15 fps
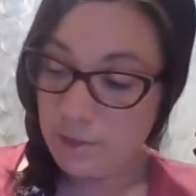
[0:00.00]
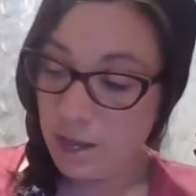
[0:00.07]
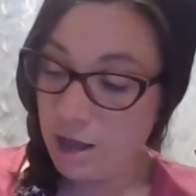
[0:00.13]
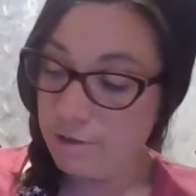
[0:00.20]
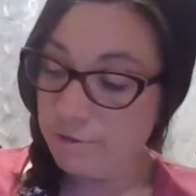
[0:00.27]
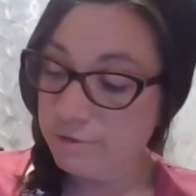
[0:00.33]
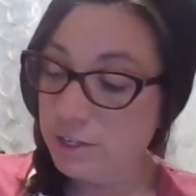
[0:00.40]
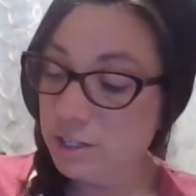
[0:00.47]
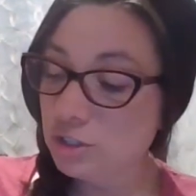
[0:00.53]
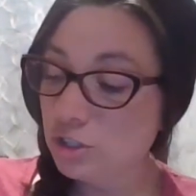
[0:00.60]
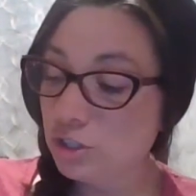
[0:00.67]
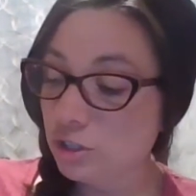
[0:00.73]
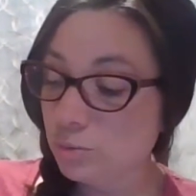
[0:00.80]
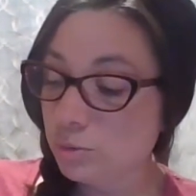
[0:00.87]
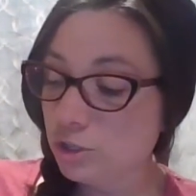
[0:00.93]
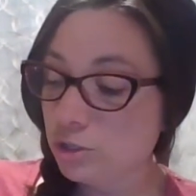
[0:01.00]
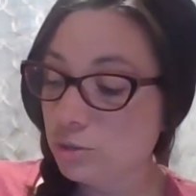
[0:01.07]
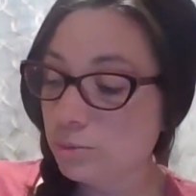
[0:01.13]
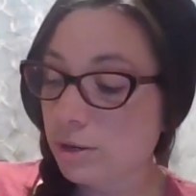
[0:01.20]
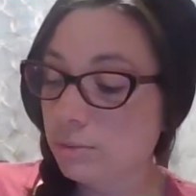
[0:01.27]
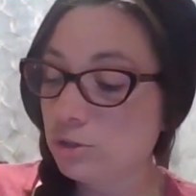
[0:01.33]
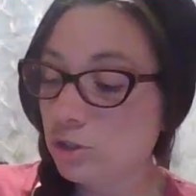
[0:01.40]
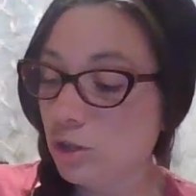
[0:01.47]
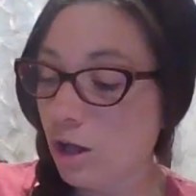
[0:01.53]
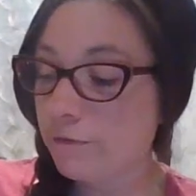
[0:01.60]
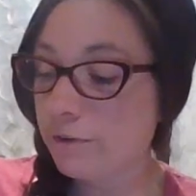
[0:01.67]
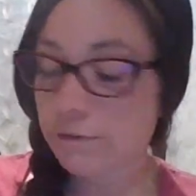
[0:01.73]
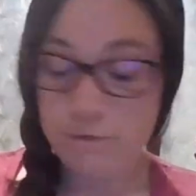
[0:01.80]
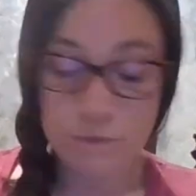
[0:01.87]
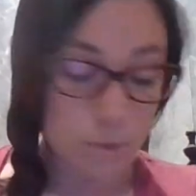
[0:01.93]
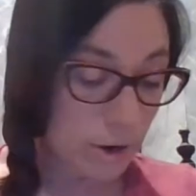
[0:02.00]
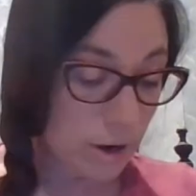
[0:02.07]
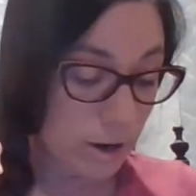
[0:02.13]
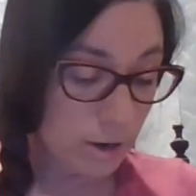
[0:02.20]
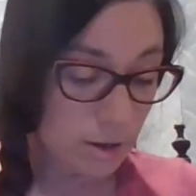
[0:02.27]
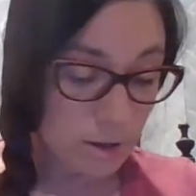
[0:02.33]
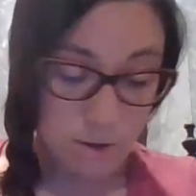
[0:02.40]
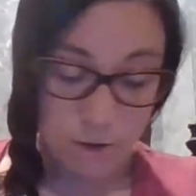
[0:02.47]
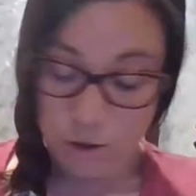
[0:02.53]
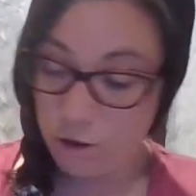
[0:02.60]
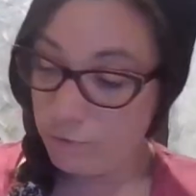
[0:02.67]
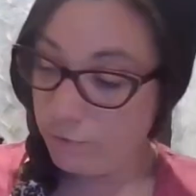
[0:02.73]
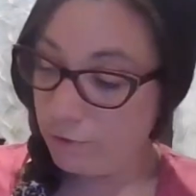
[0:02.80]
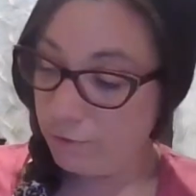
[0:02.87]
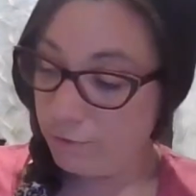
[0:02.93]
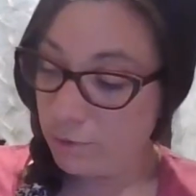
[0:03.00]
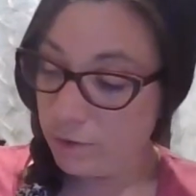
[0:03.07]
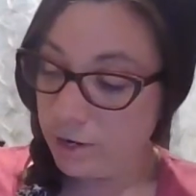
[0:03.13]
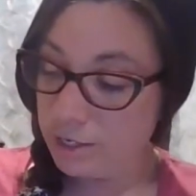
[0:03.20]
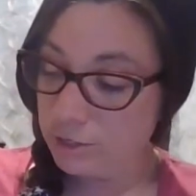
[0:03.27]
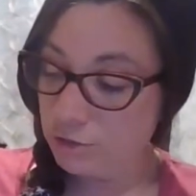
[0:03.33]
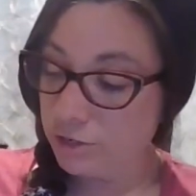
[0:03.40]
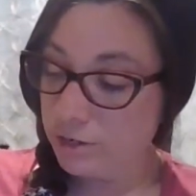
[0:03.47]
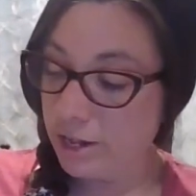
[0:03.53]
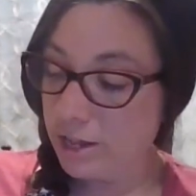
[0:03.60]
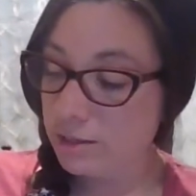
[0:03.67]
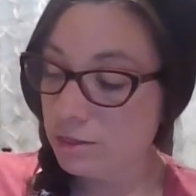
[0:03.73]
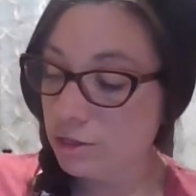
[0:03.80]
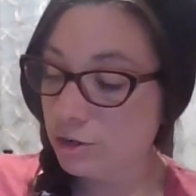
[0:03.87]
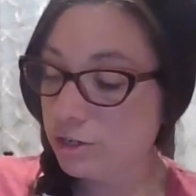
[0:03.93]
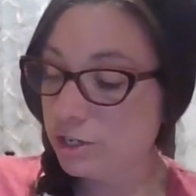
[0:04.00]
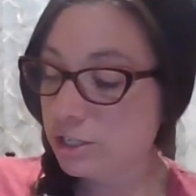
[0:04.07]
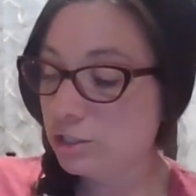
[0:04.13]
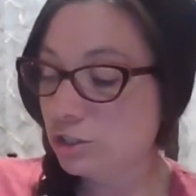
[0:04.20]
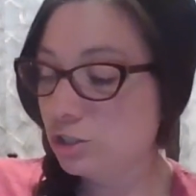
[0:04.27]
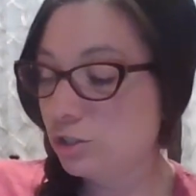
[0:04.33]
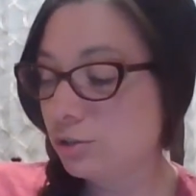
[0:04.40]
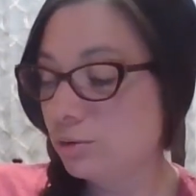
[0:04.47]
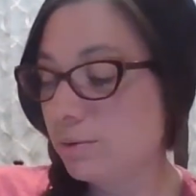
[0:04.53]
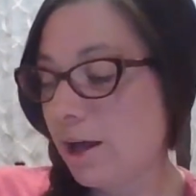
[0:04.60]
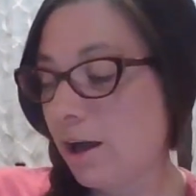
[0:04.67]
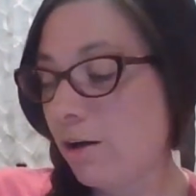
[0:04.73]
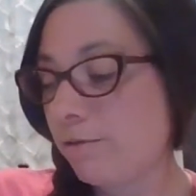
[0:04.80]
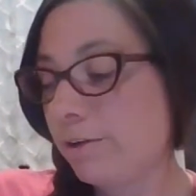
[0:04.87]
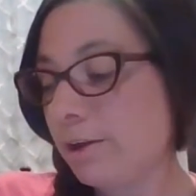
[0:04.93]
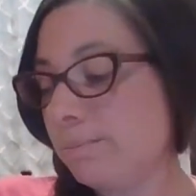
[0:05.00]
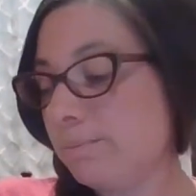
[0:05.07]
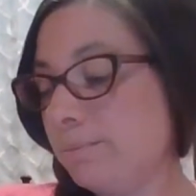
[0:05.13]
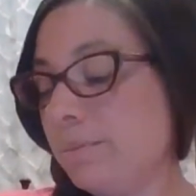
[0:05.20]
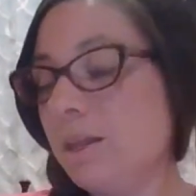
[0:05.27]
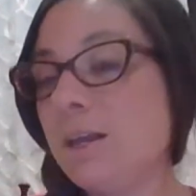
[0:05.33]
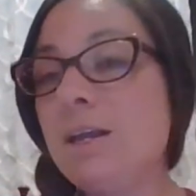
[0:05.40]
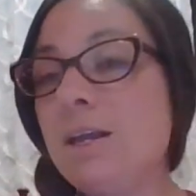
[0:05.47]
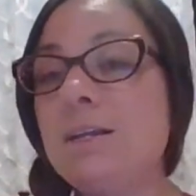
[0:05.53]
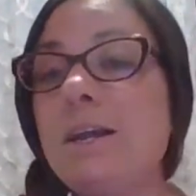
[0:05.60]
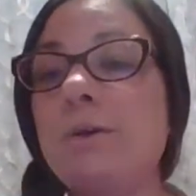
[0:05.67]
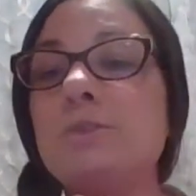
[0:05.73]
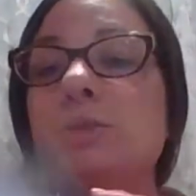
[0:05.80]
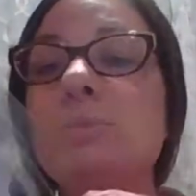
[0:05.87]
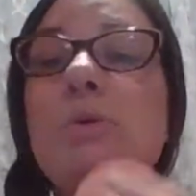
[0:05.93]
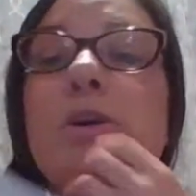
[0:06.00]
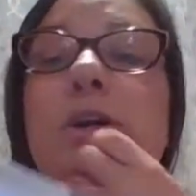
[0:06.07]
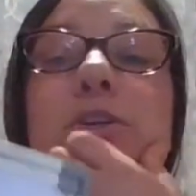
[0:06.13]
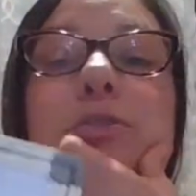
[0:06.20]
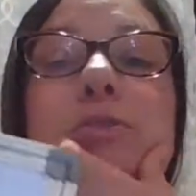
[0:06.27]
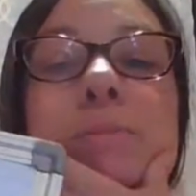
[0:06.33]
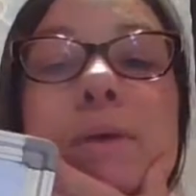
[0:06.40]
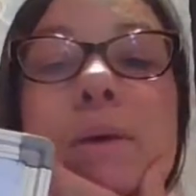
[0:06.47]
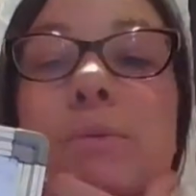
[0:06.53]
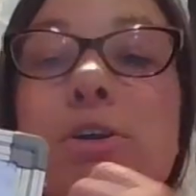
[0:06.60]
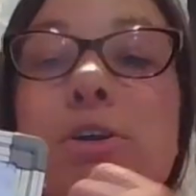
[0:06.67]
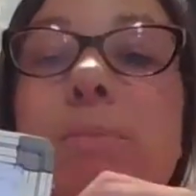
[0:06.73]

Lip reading: V2, which is what I'm solving for, over 432 Kelvin. Now, it's important to remember